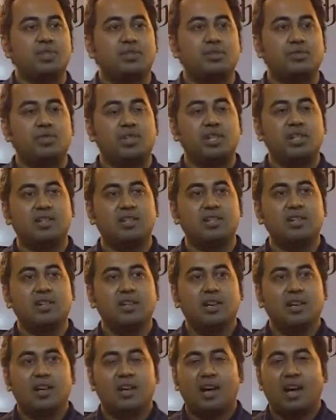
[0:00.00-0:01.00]
Sudhi,
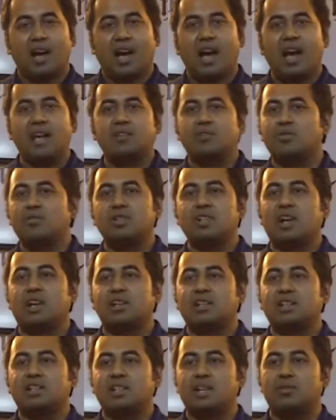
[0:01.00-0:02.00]
I don't
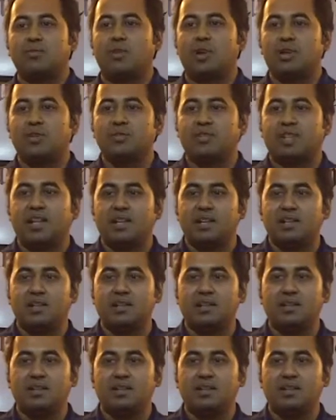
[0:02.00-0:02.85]
understand what you said.